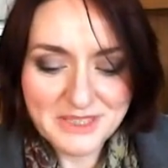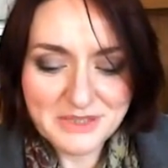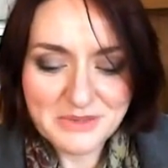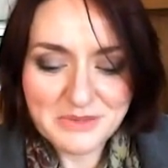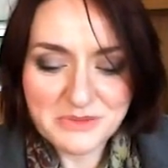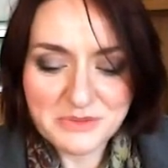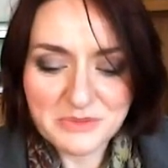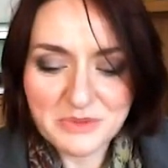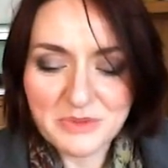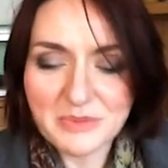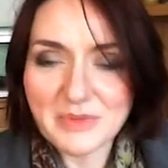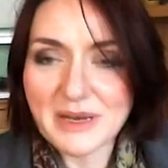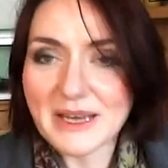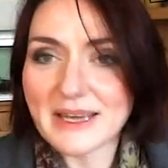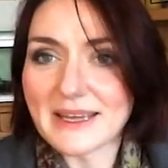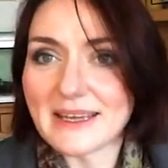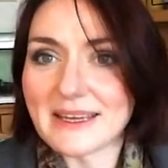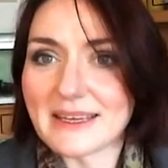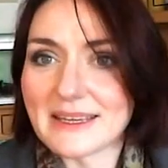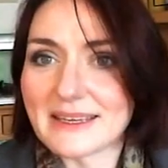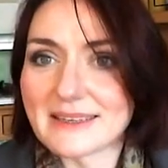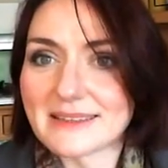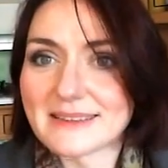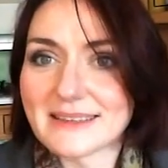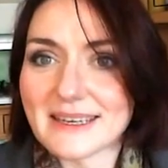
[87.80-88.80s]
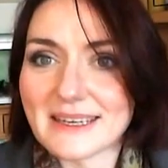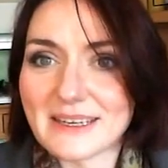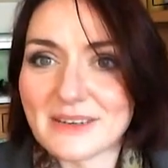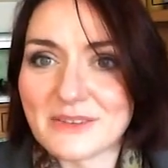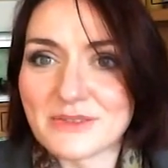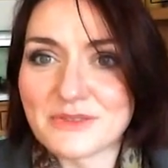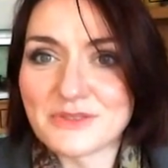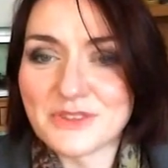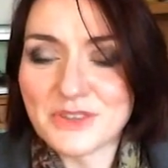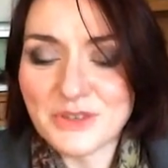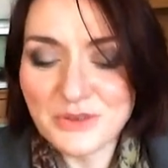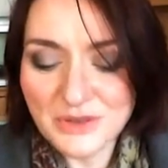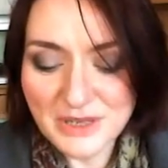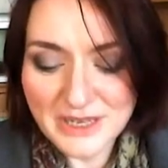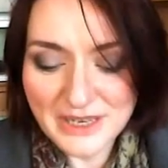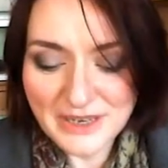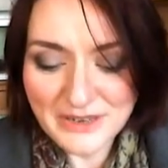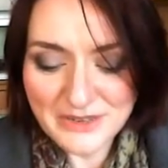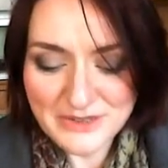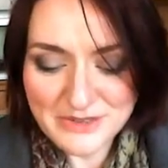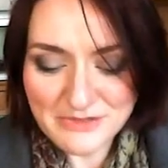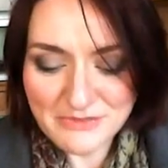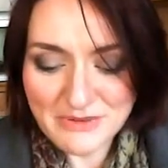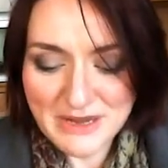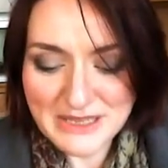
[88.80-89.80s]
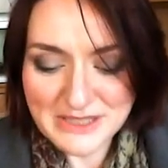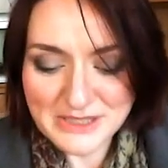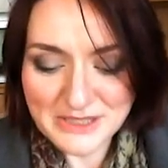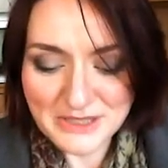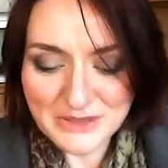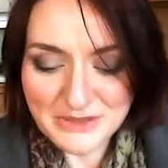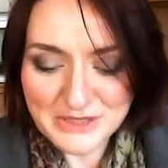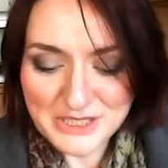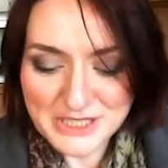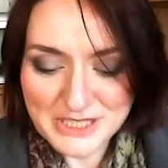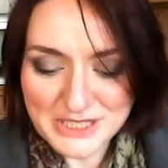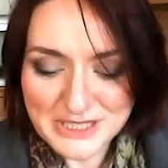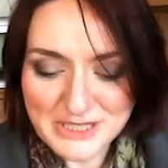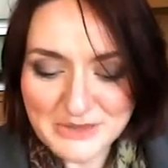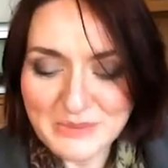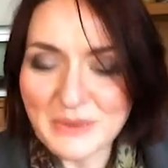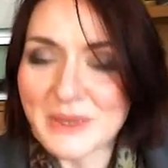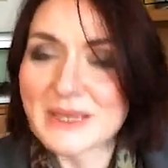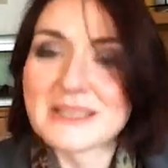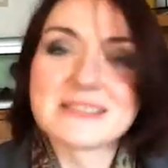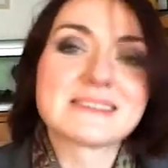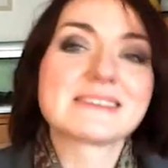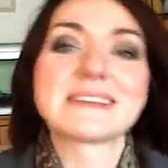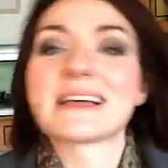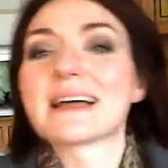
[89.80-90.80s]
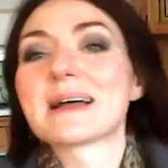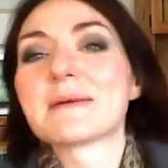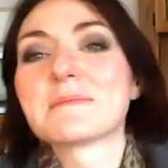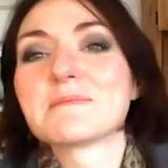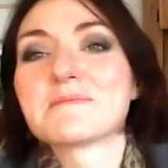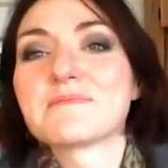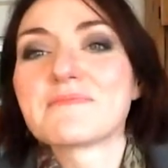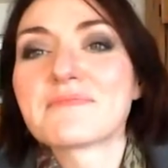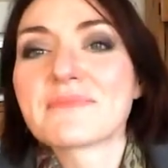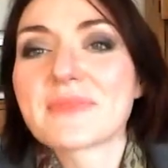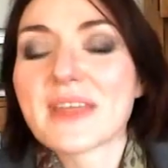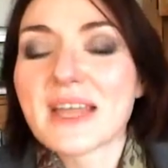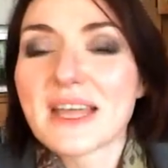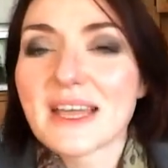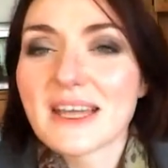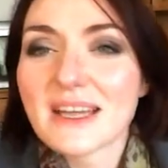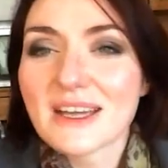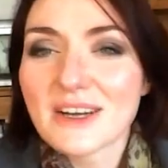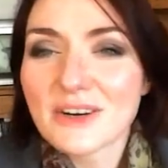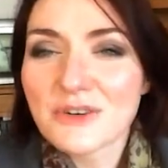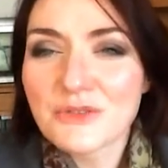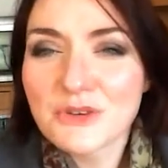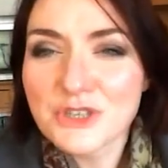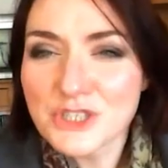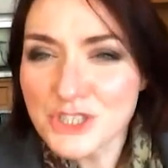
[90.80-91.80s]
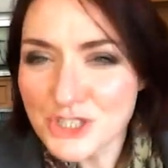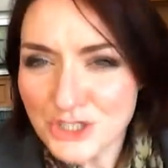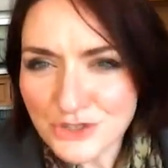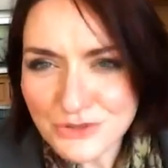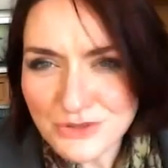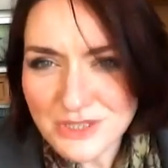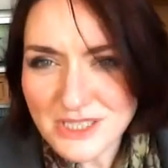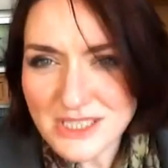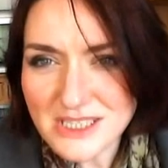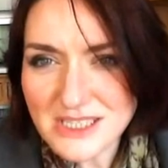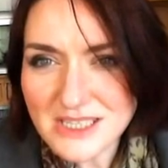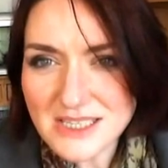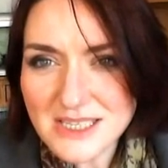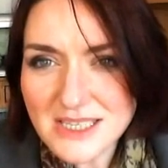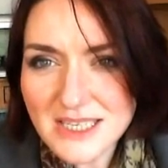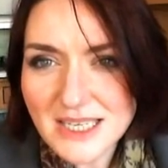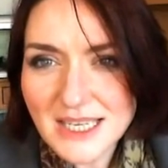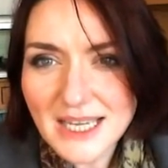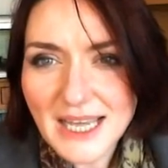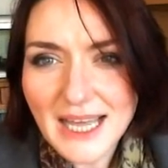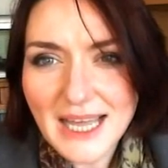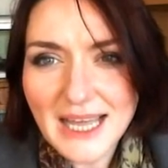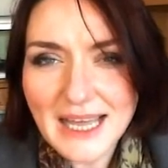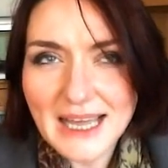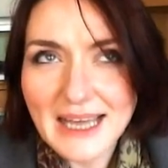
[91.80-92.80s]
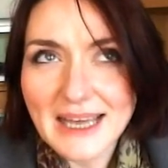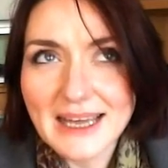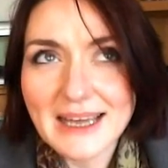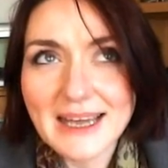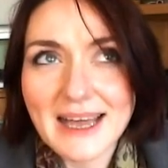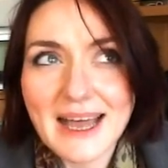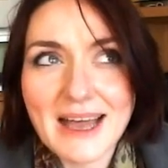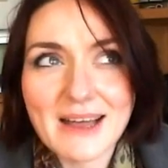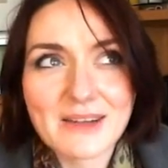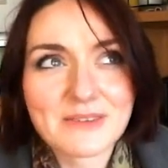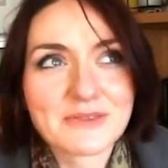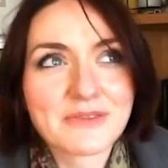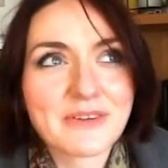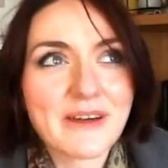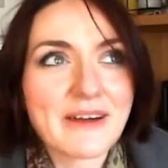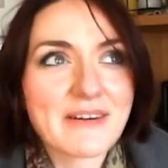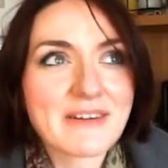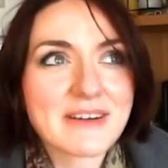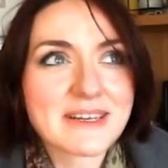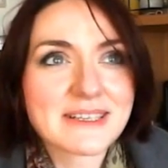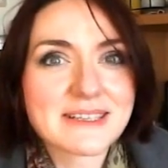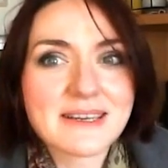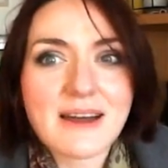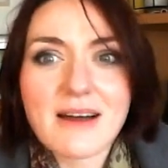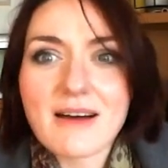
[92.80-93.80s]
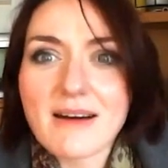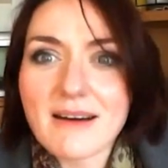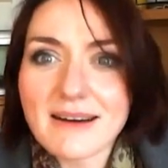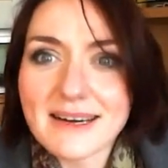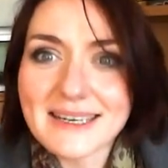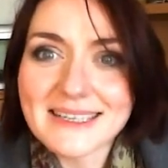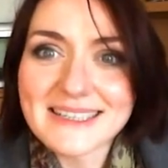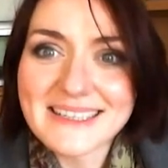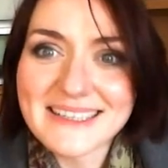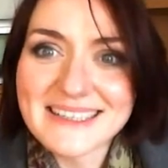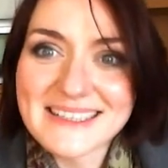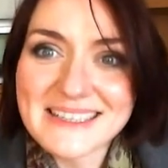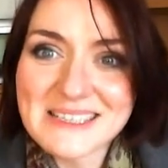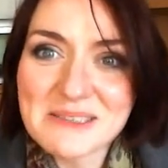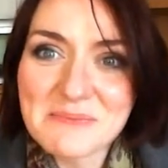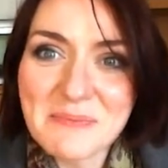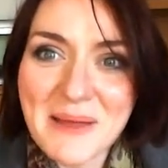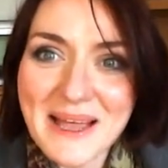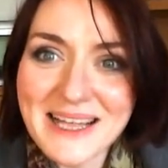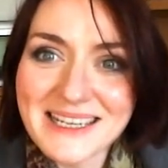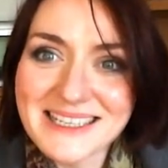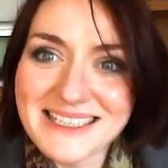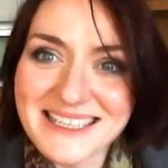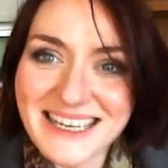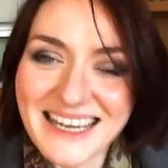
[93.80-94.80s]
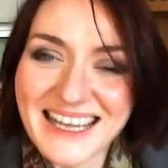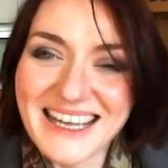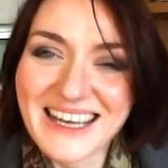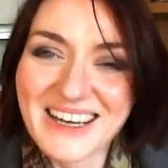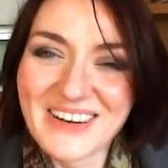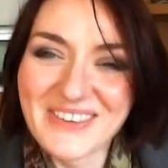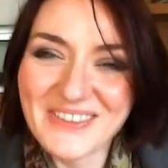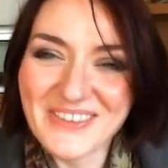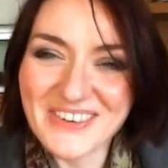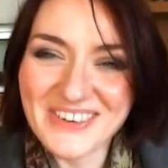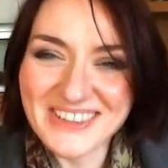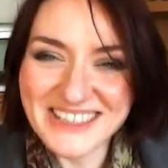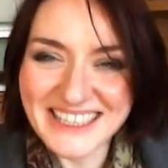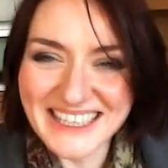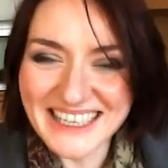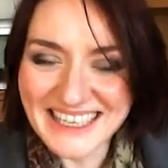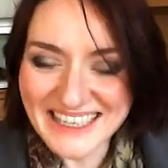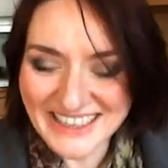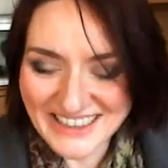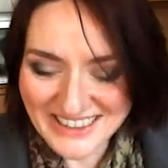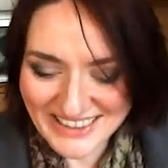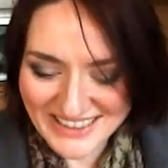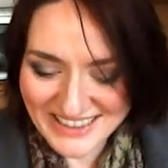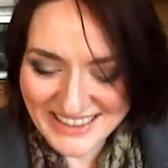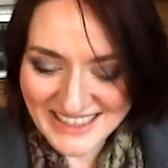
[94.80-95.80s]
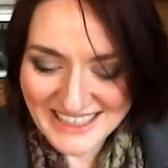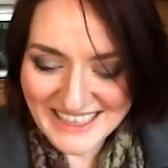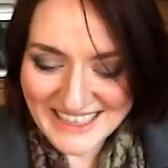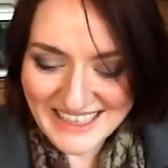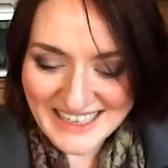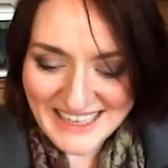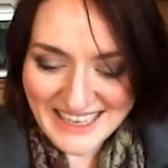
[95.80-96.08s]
This was one of my kind of New Year's resolutions, was reduced and very targeted spending for the year.